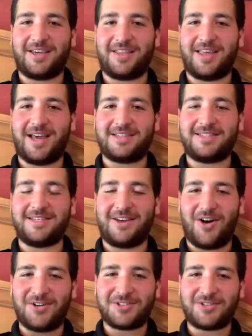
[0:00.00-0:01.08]
and that is the
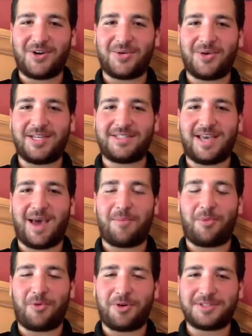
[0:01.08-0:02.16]
All-Star Race at
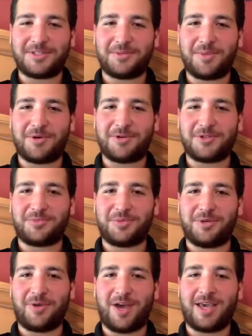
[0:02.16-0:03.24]
Bristol Motor
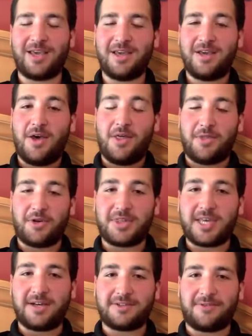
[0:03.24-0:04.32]
Speedway.
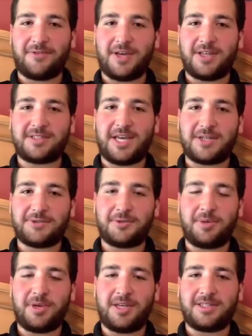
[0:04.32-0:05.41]
30,000 fans scheduled to
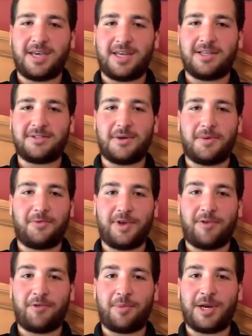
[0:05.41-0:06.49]
be in attendance. Hopefully
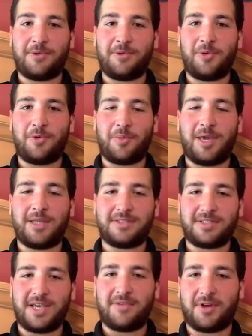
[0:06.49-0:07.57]
everybody will remain
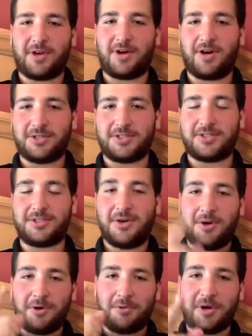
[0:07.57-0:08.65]
safe and cautious.
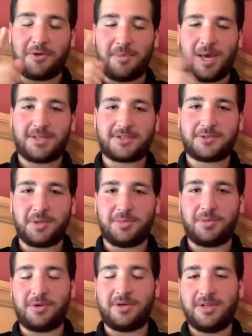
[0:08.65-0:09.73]
Wear your masks, people.